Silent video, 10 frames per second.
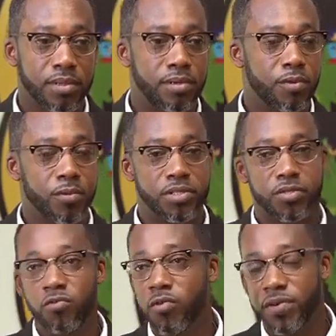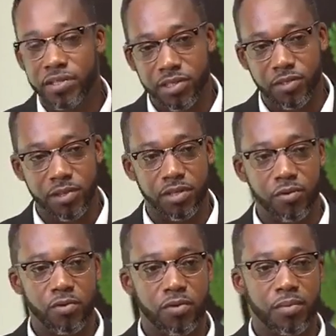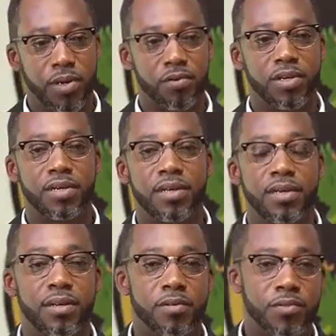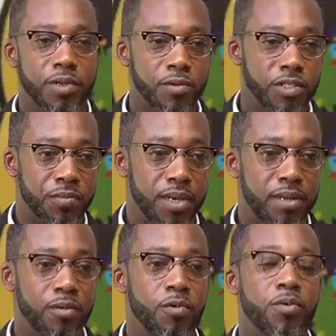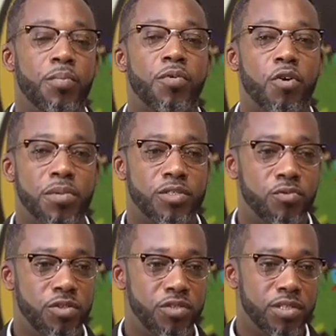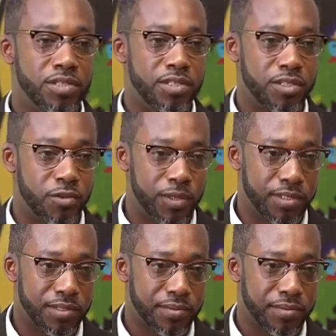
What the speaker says: It was over 6 weeks ago, but on the day the announcement was made, we were promised we'd use it in 6 weeks.